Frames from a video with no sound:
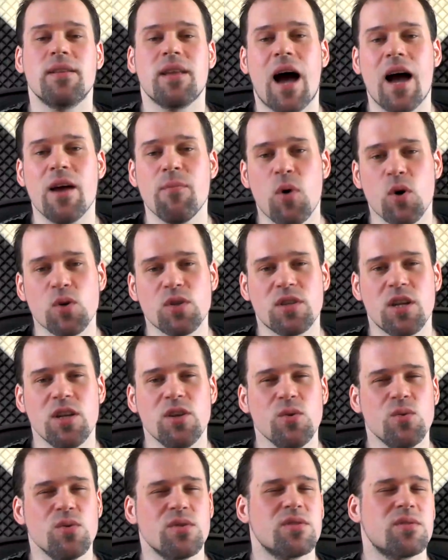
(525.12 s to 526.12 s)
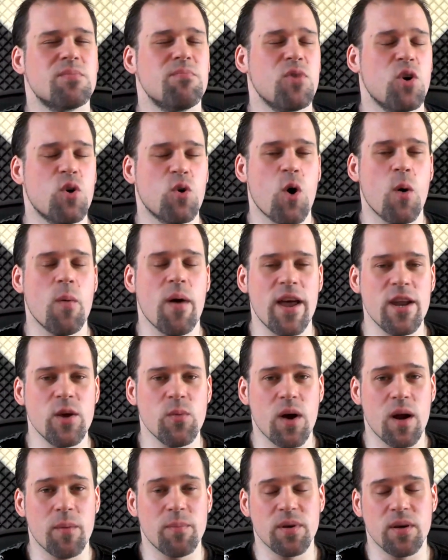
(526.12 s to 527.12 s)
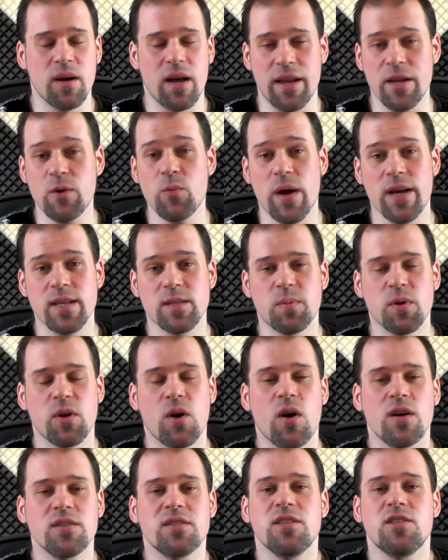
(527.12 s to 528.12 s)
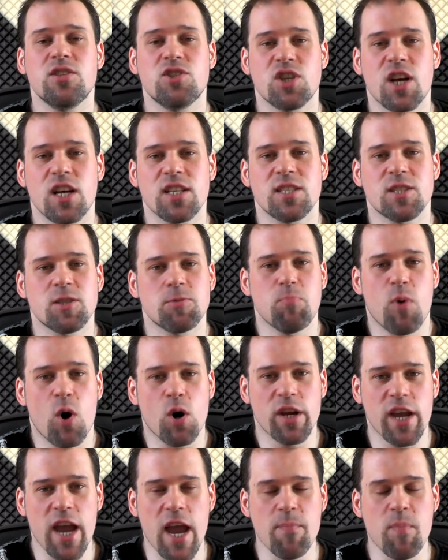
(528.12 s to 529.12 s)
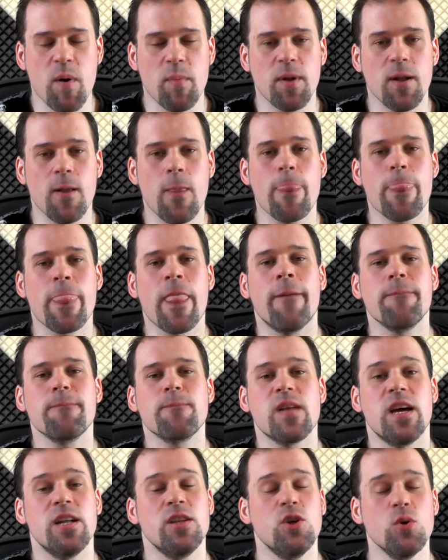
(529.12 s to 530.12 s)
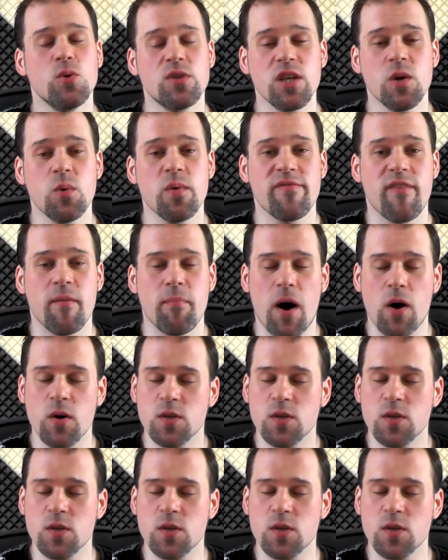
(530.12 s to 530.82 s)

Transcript: But I mostly use Chrome anywhere, anyways, because it's just more capable. And using it with